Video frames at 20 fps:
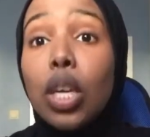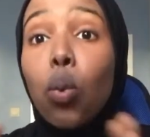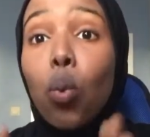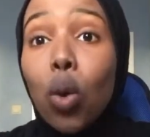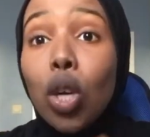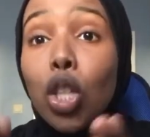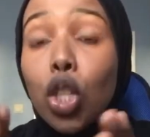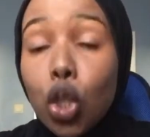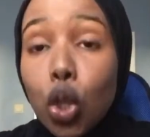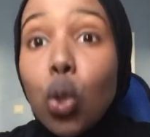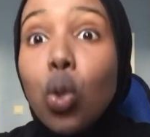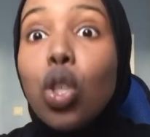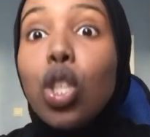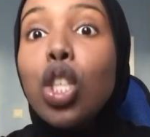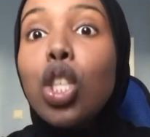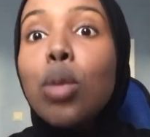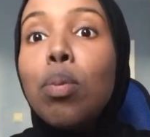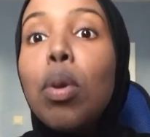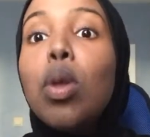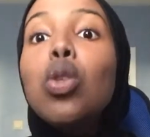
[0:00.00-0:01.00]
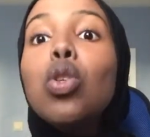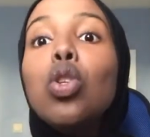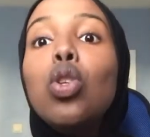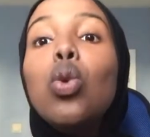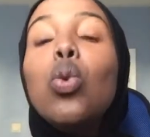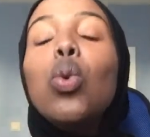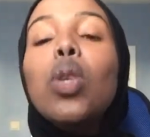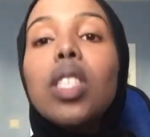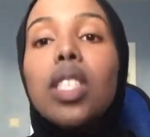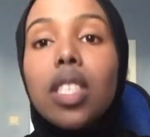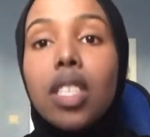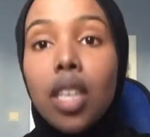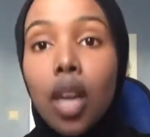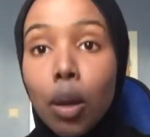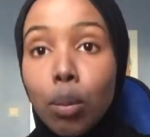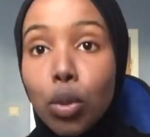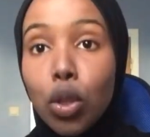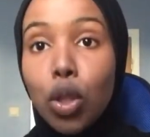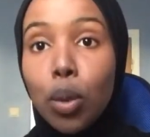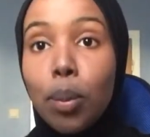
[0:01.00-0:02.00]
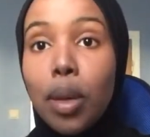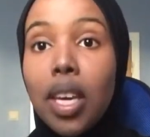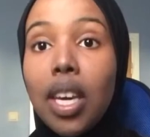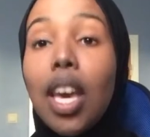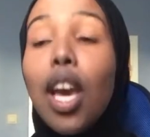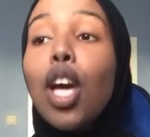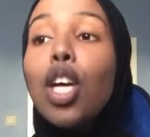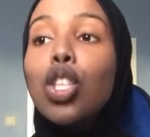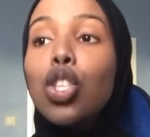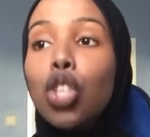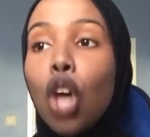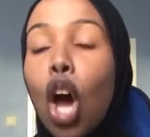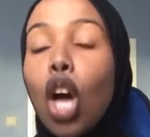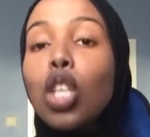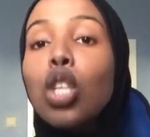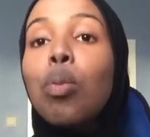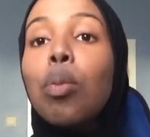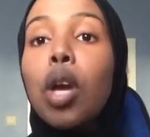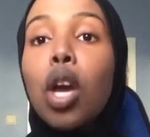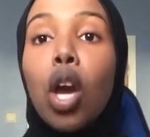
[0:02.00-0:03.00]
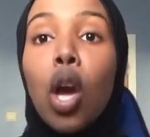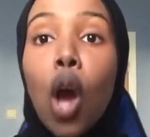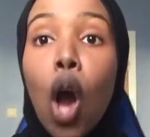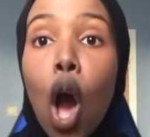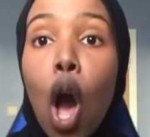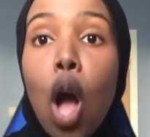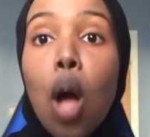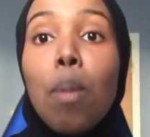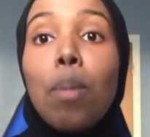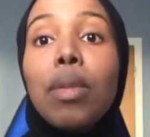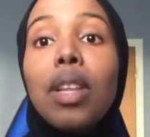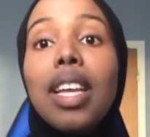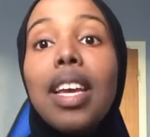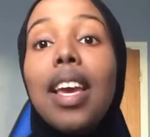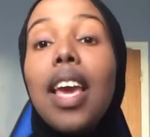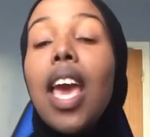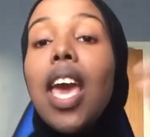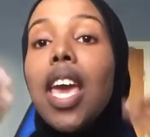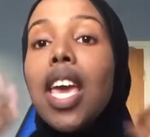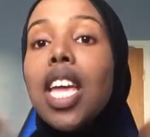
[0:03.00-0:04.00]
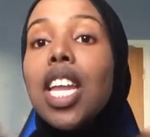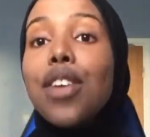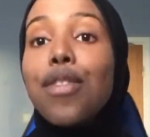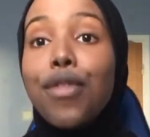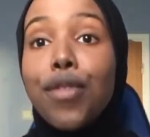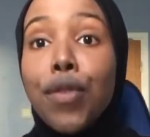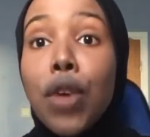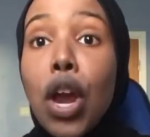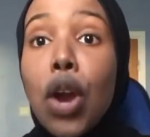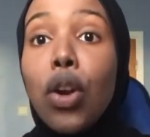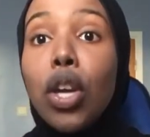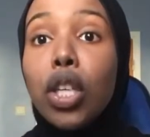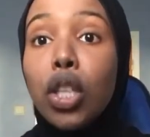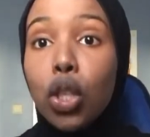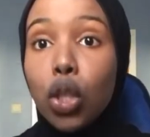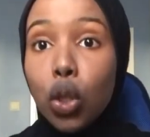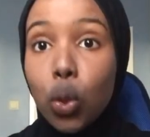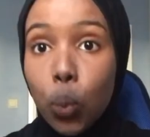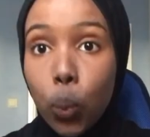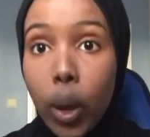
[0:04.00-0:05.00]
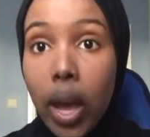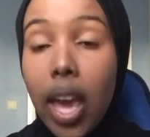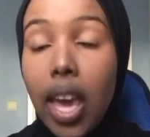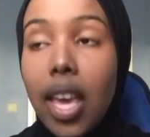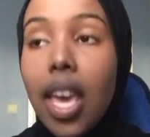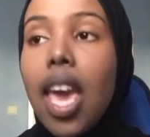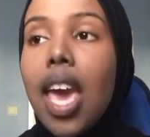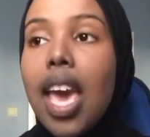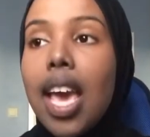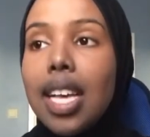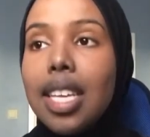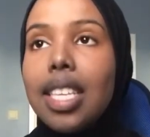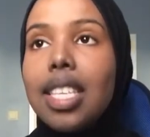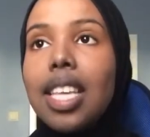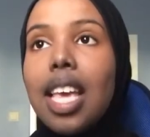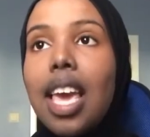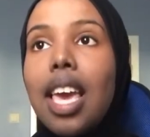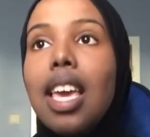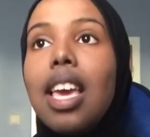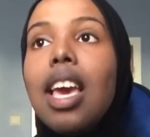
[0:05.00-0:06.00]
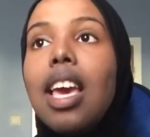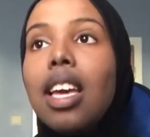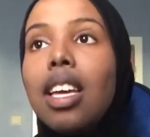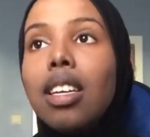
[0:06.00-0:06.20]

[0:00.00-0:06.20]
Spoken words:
what you're supposed to do is come to me, talk to me calmly in a very good way and say,